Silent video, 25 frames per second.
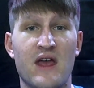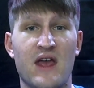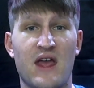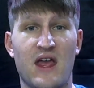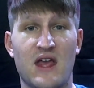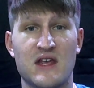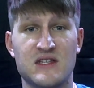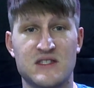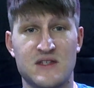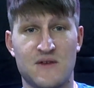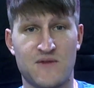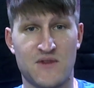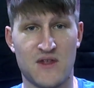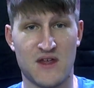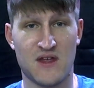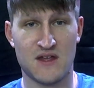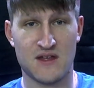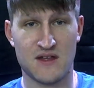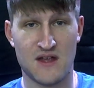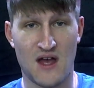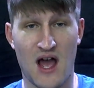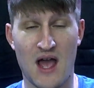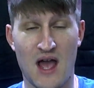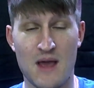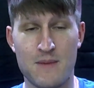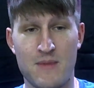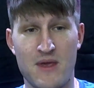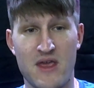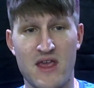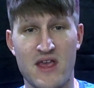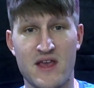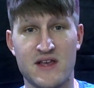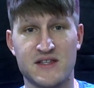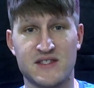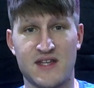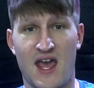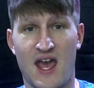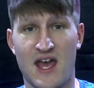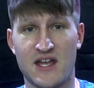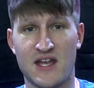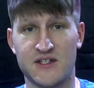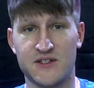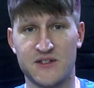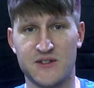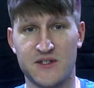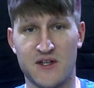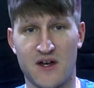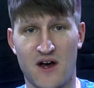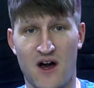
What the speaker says: is if the IP is handed